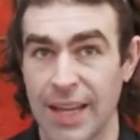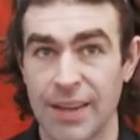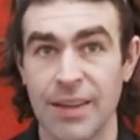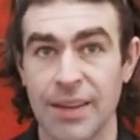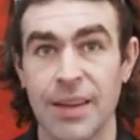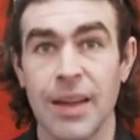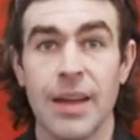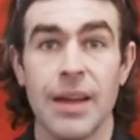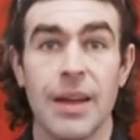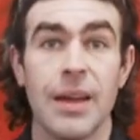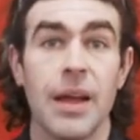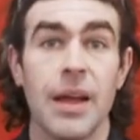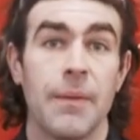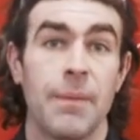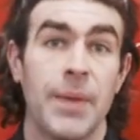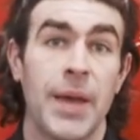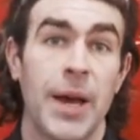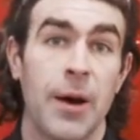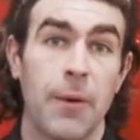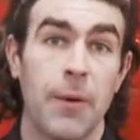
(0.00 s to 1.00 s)

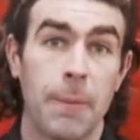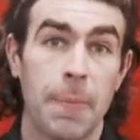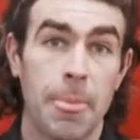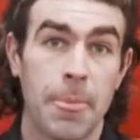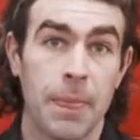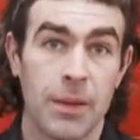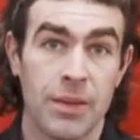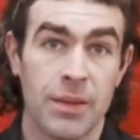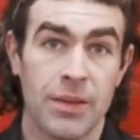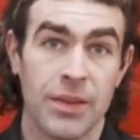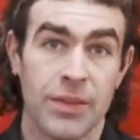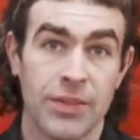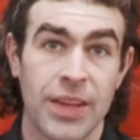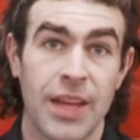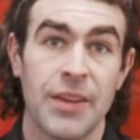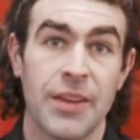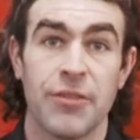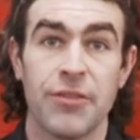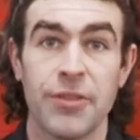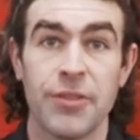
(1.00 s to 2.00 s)
Now, this
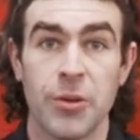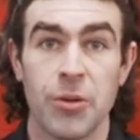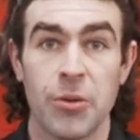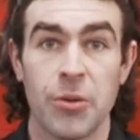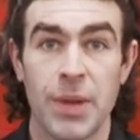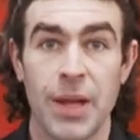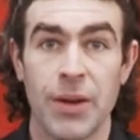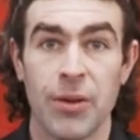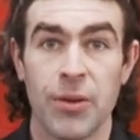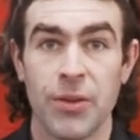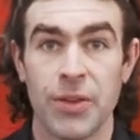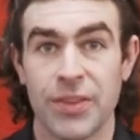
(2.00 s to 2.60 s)
kind of filler metal,